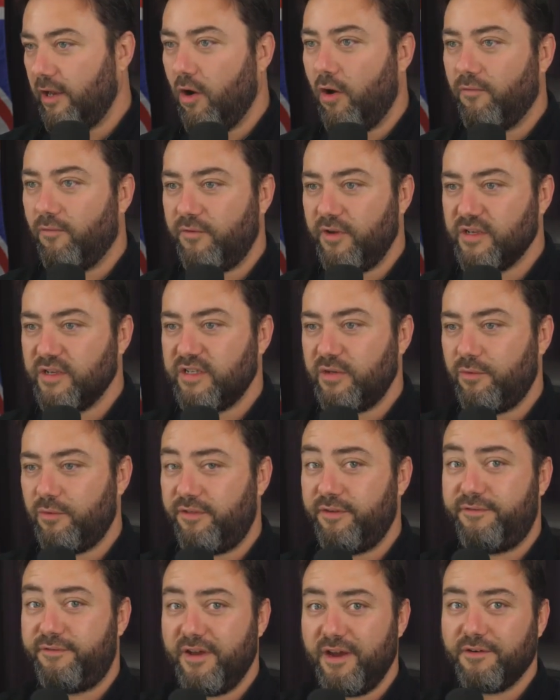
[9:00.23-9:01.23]
obviously, with the
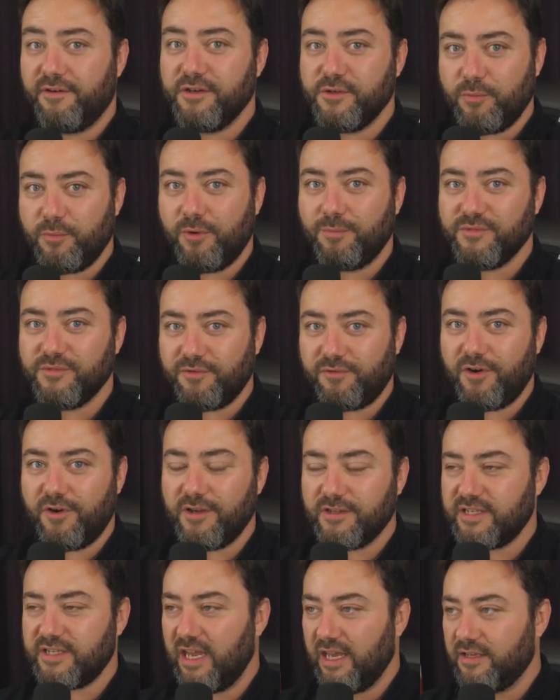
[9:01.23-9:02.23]
various problems
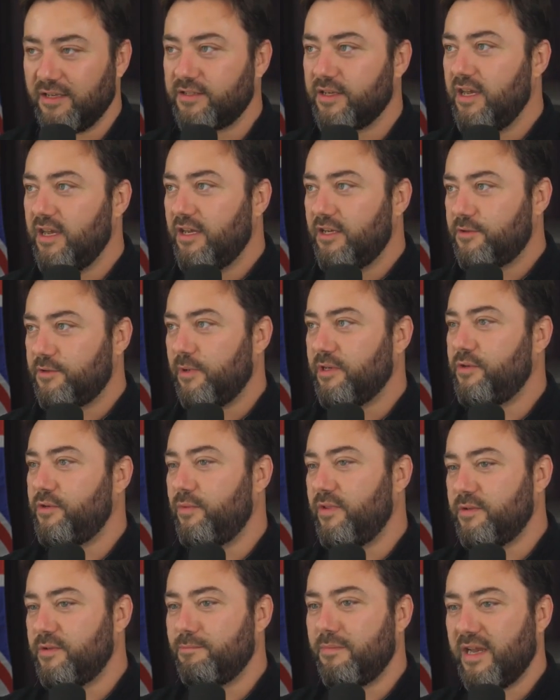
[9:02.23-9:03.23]
France has, especially with
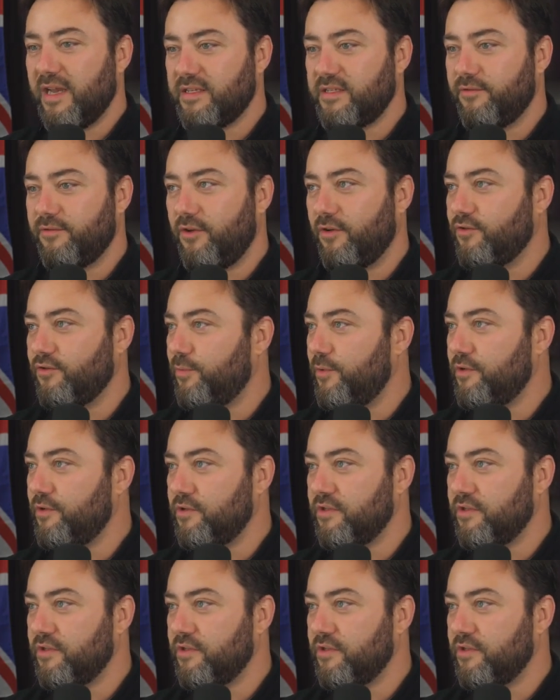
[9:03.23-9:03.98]
its massive contributions to